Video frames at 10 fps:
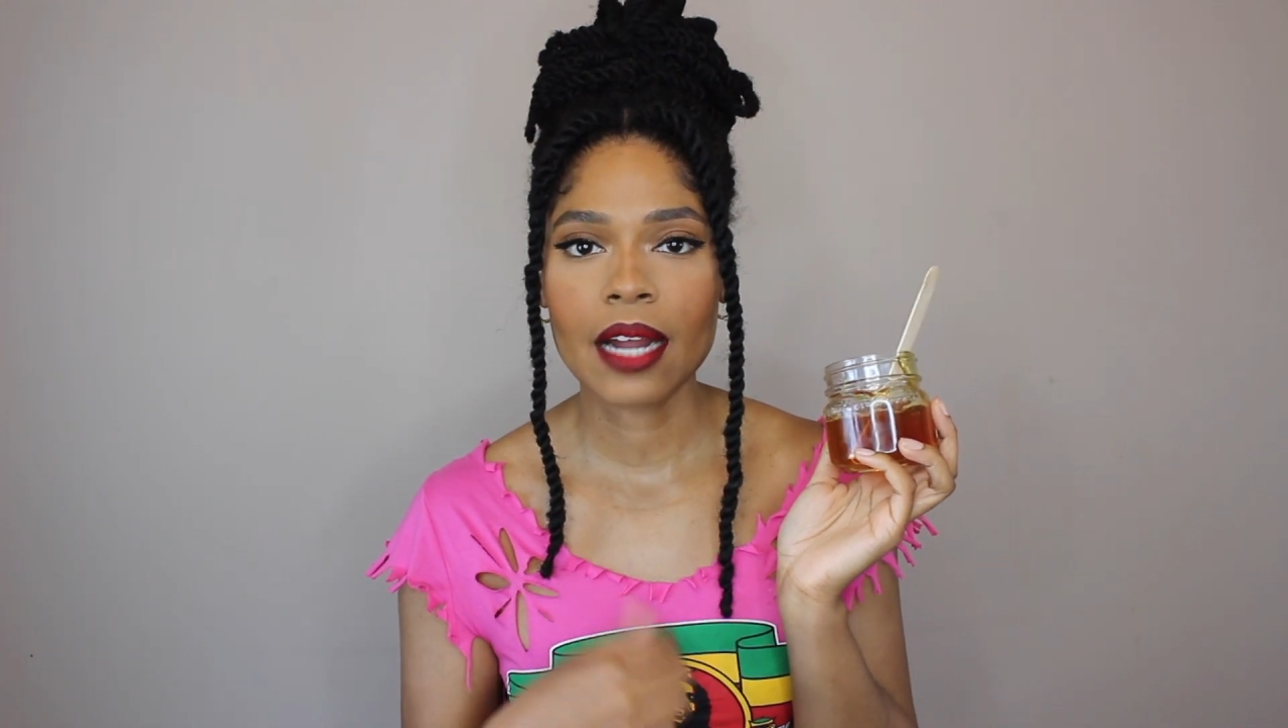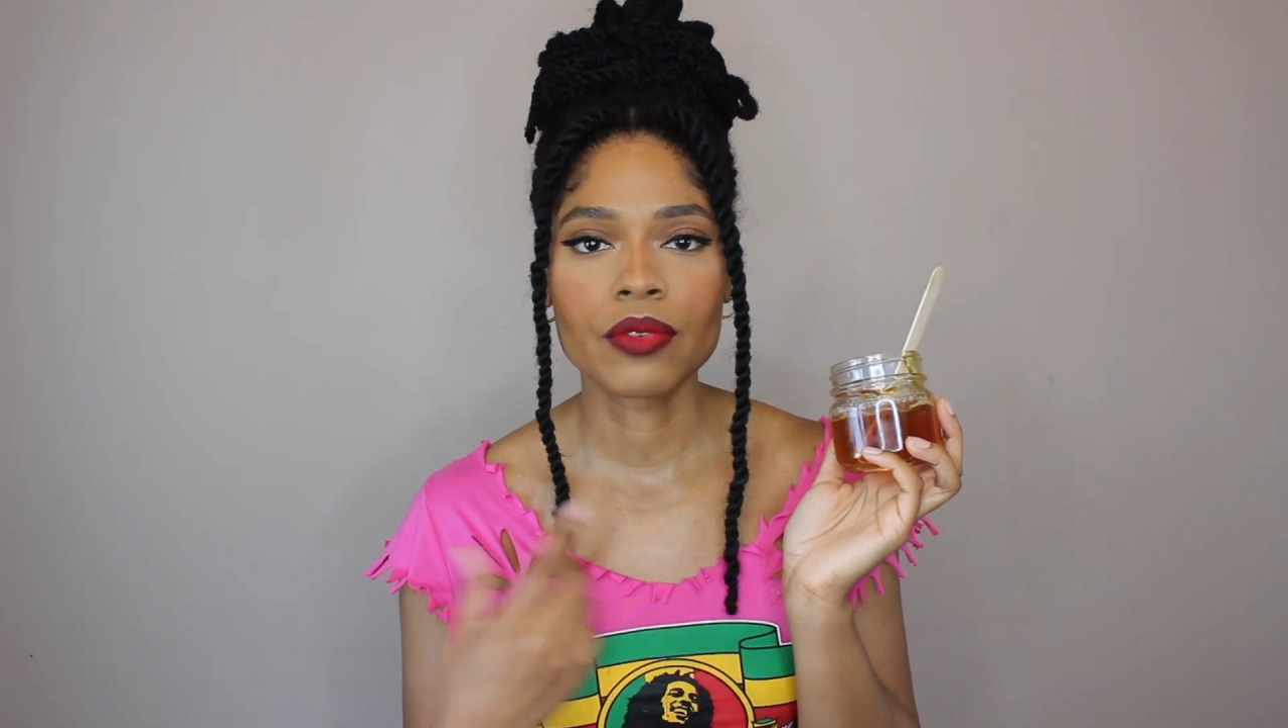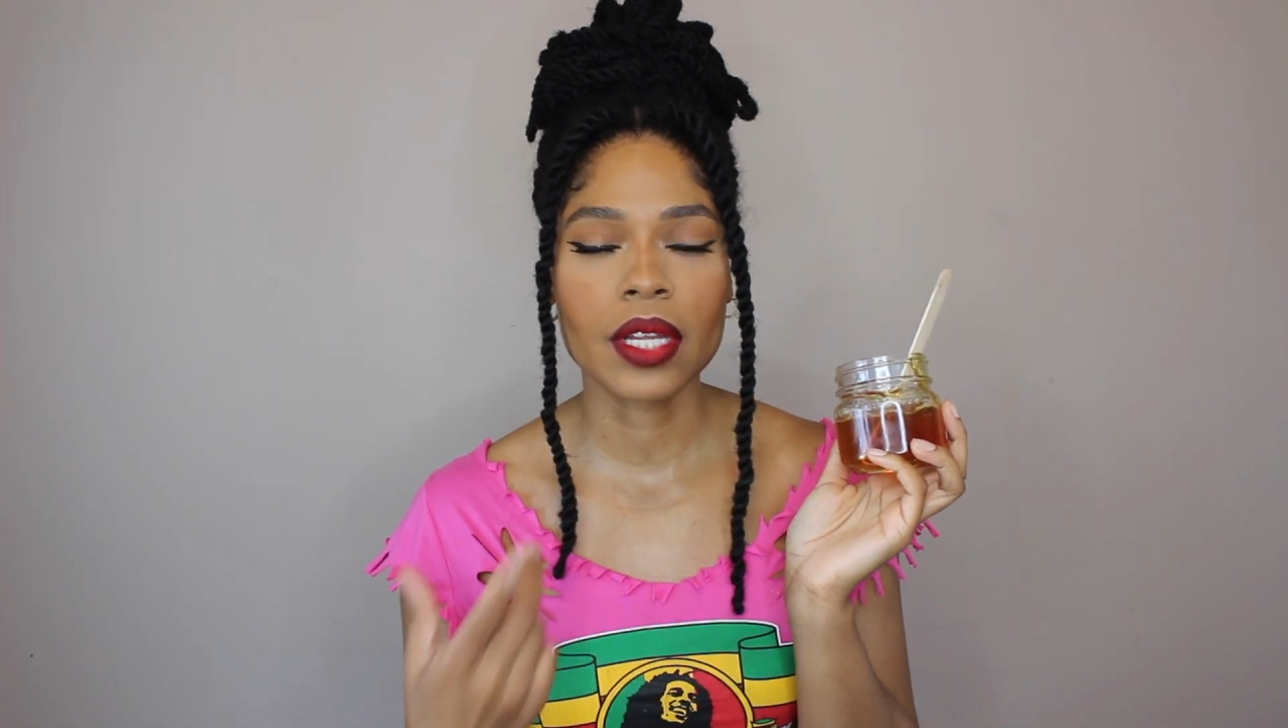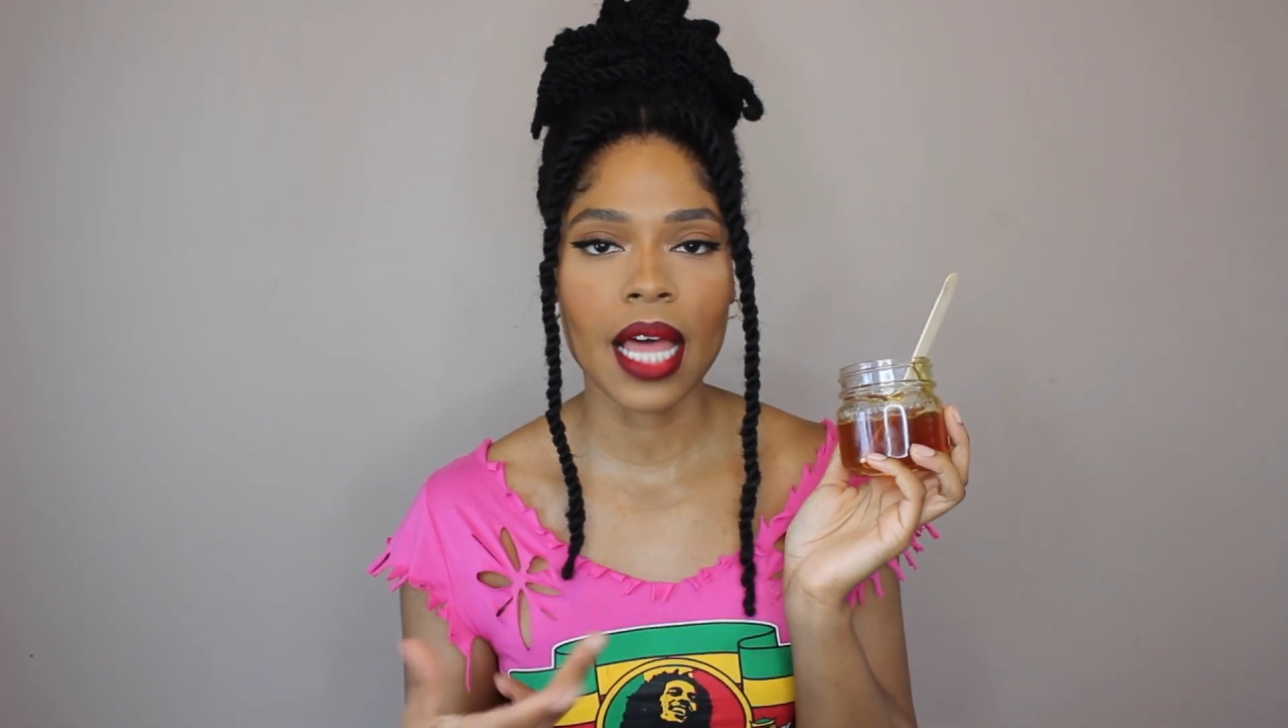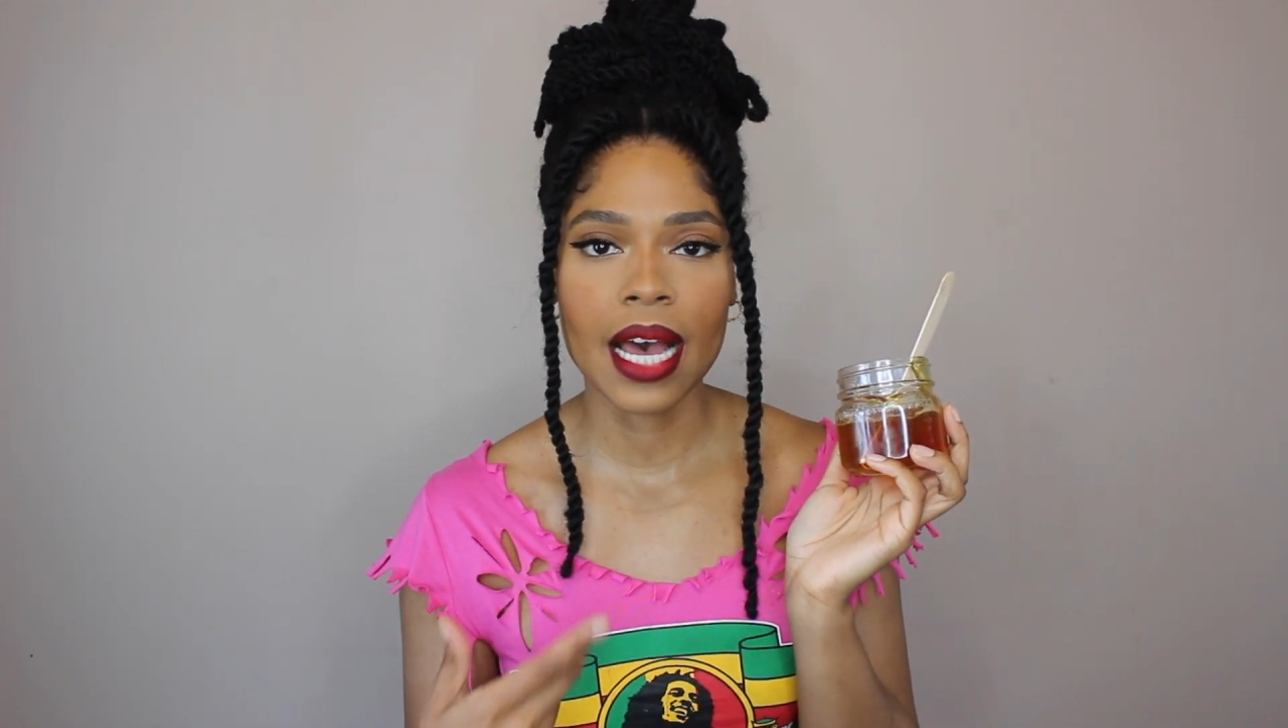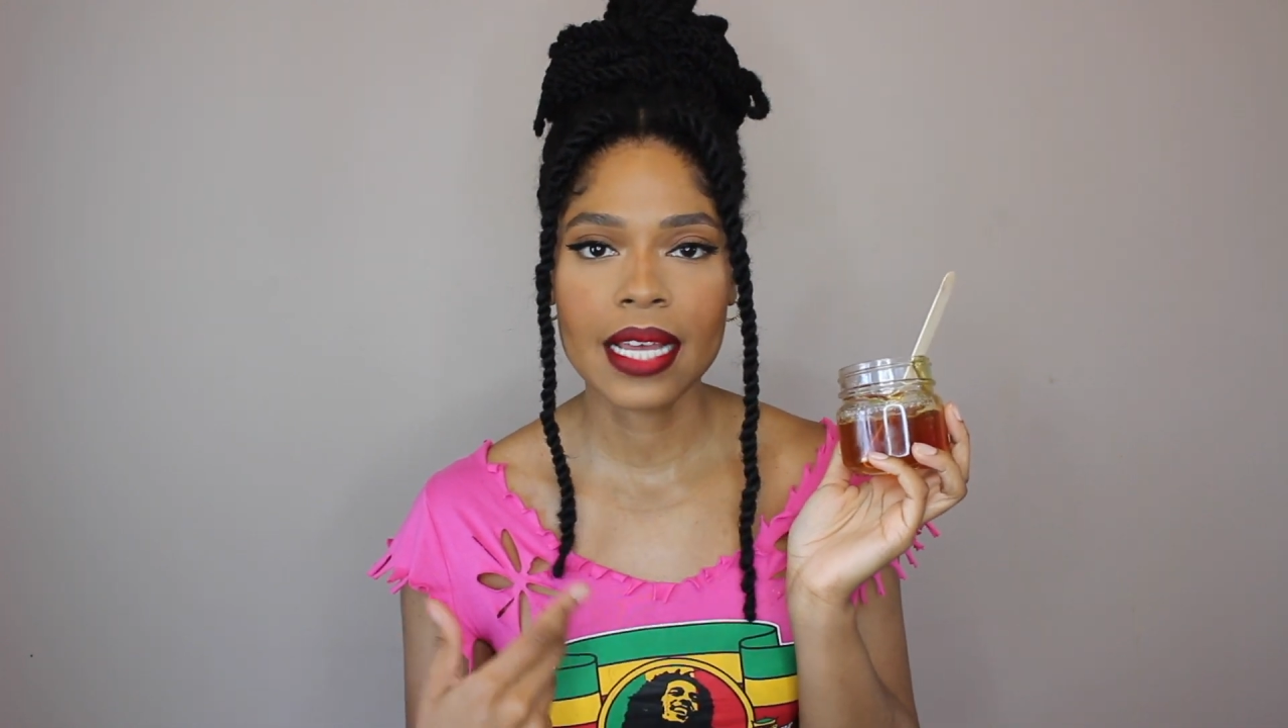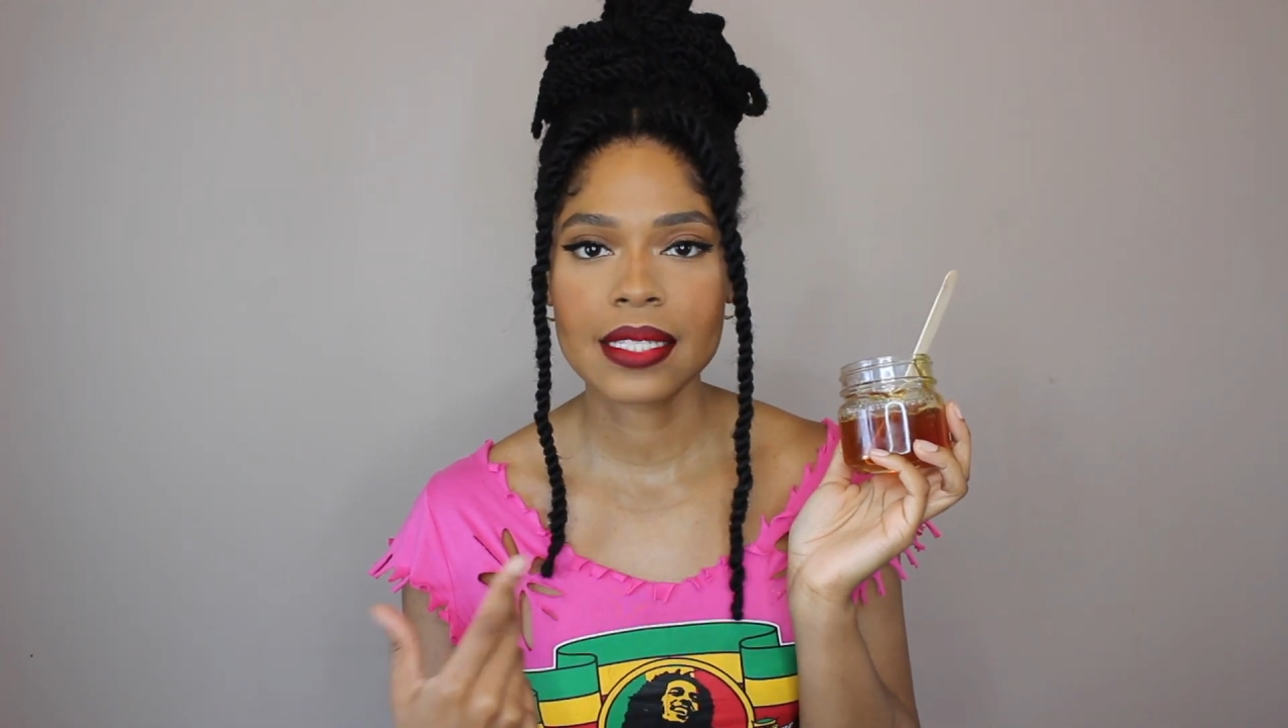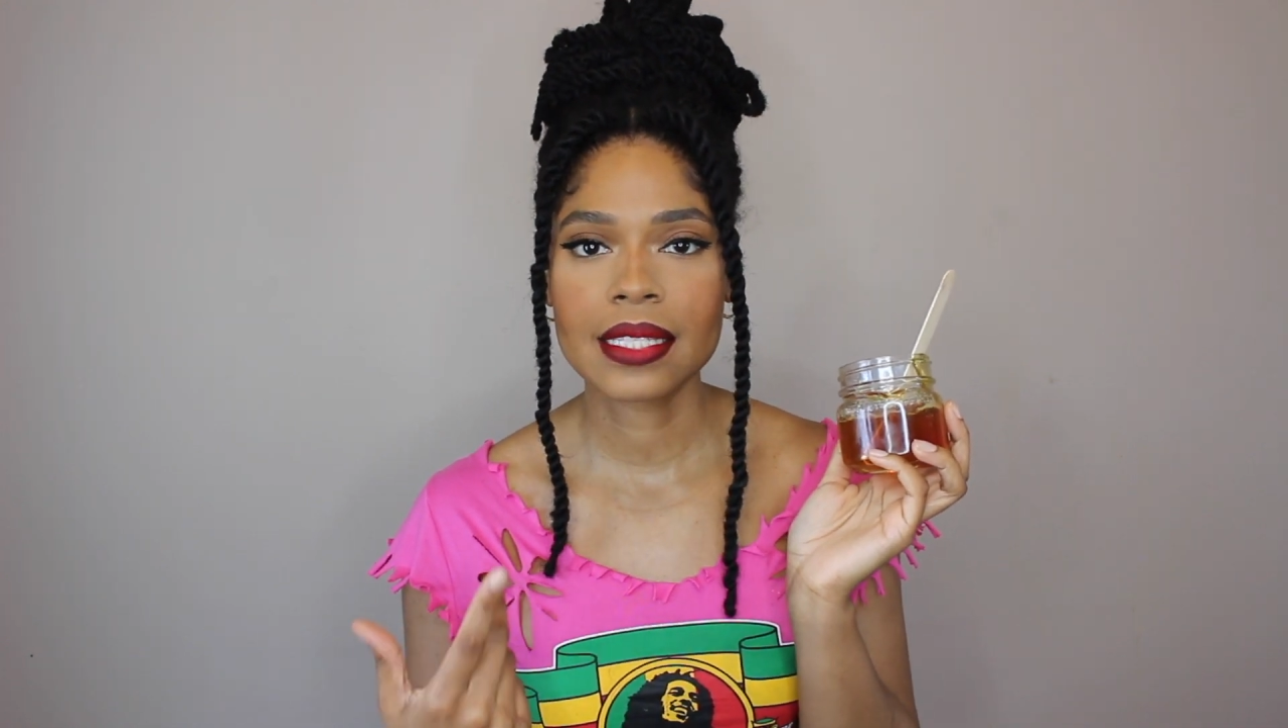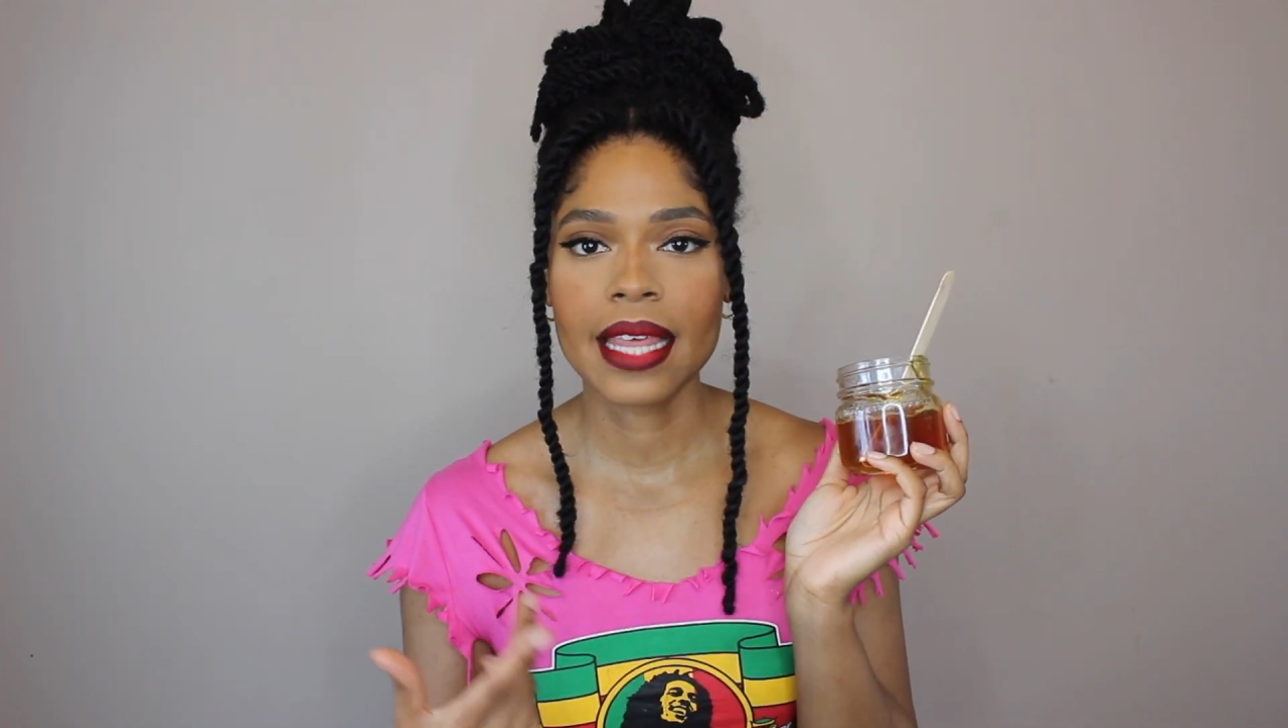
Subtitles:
realized